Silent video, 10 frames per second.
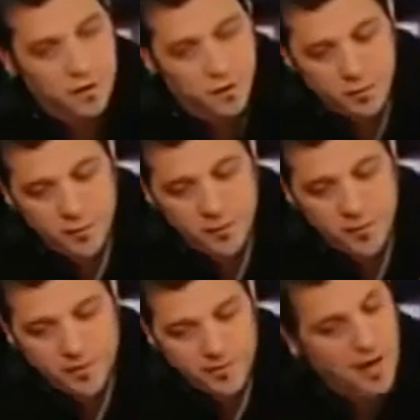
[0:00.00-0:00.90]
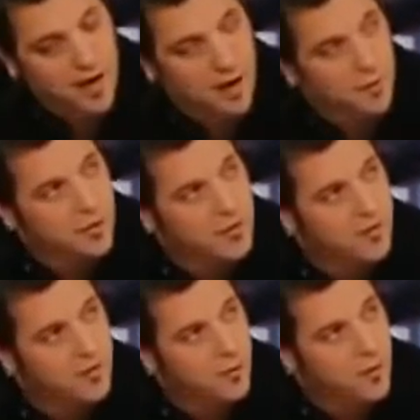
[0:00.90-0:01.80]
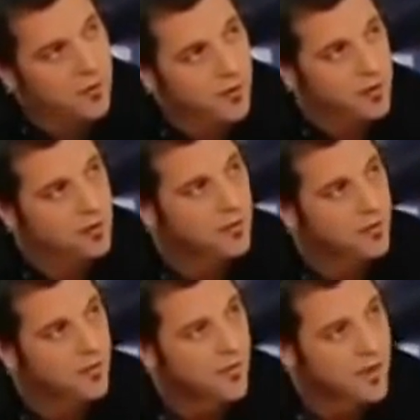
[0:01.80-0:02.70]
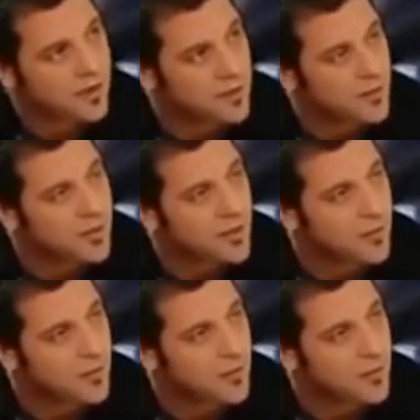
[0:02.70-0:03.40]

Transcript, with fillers: you, have been this guy, and I wondered if it ever wears on you. The fact that you, you